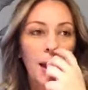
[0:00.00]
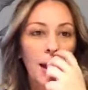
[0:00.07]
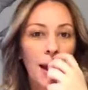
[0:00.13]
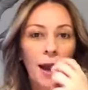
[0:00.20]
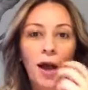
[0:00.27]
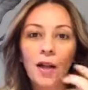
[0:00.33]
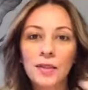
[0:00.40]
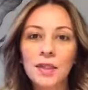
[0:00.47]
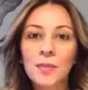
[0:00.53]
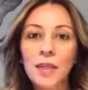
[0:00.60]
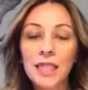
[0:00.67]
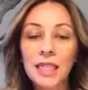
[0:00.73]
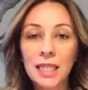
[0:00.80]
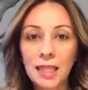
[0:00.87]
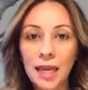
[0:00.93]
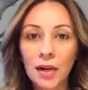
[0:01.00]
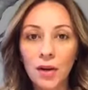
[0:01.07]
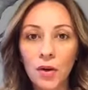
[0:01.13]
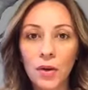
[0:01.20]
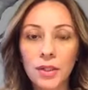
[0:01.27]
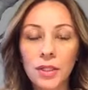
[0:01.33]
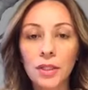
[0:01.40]
ultimately they're
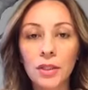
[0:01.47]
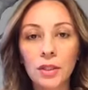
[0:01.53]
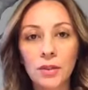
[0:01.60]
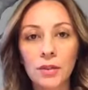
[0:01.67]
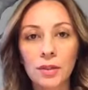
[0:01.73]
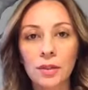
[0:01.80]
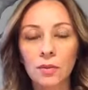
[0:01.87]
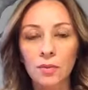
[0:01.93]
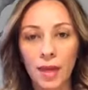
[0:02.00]
going to lose the